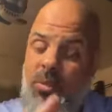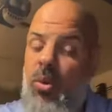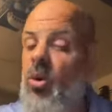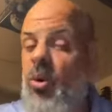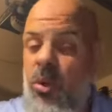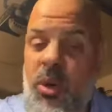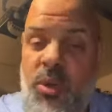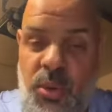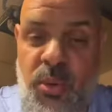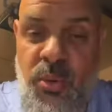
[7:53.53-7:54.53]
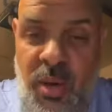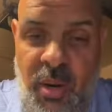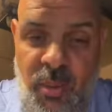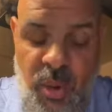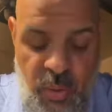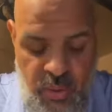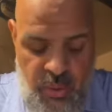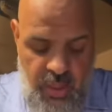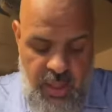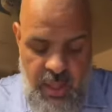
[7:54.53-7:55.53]
we're going to, right, we're going
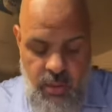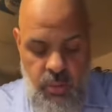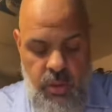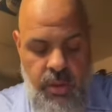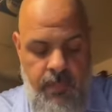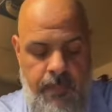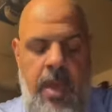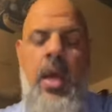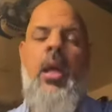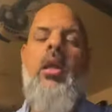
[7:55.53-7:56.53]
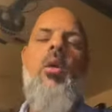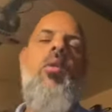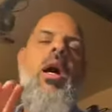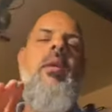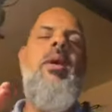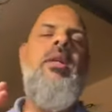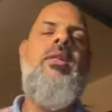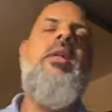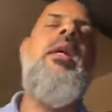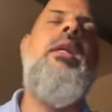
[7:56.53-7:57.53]
to get at it with them. Now, why am I
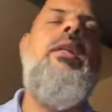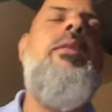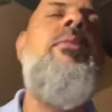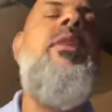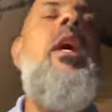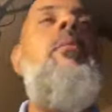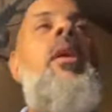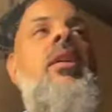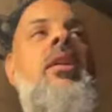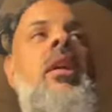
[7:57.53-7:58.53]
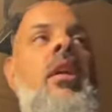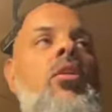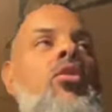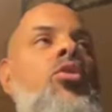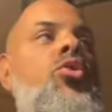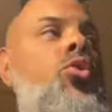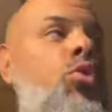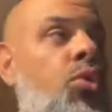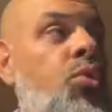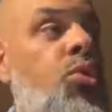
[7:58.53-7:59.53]
saying this? I'm saying because, again,
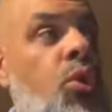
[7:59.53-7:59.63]
due to